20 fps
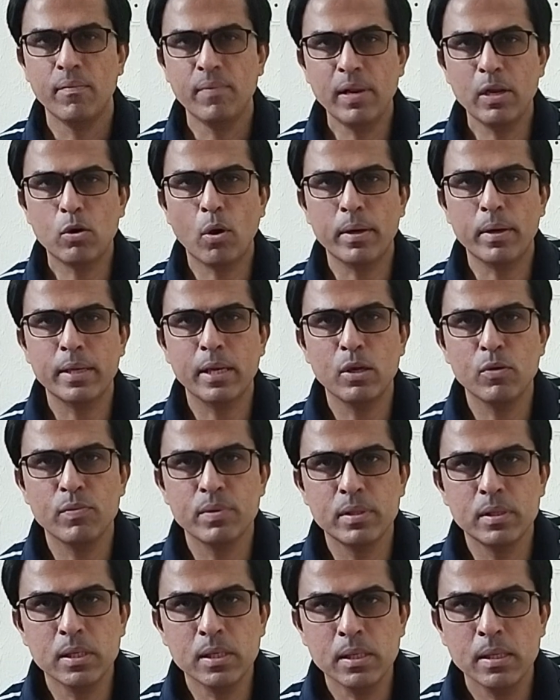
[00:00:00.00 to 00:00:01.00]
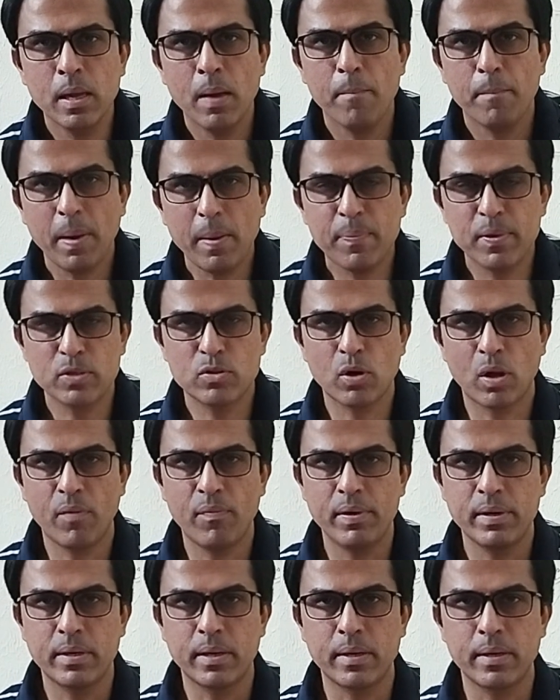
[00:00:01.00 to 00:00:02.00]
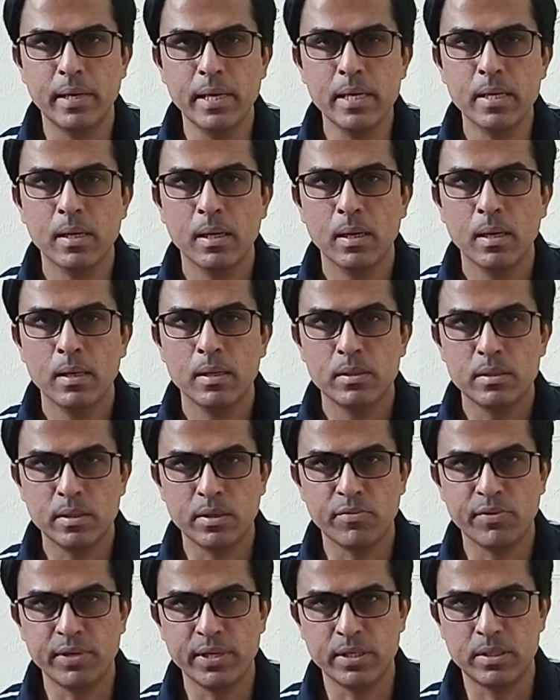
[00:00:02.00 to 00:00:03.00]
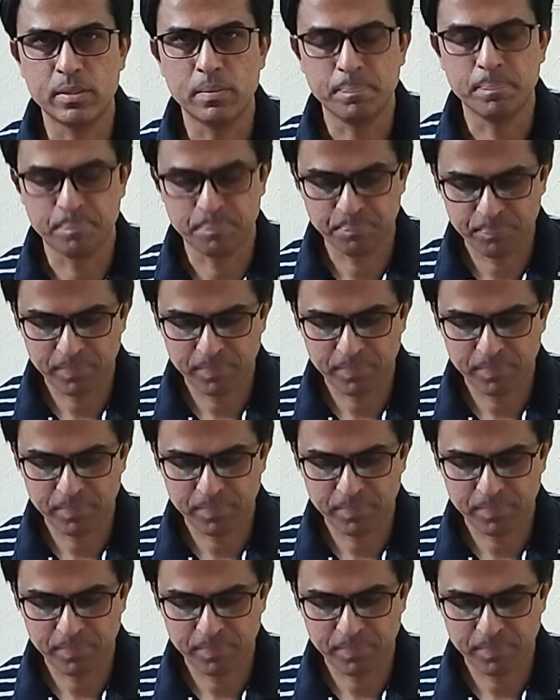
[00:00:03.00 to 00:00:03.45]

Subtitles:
We'll continue with the paper solving technique series.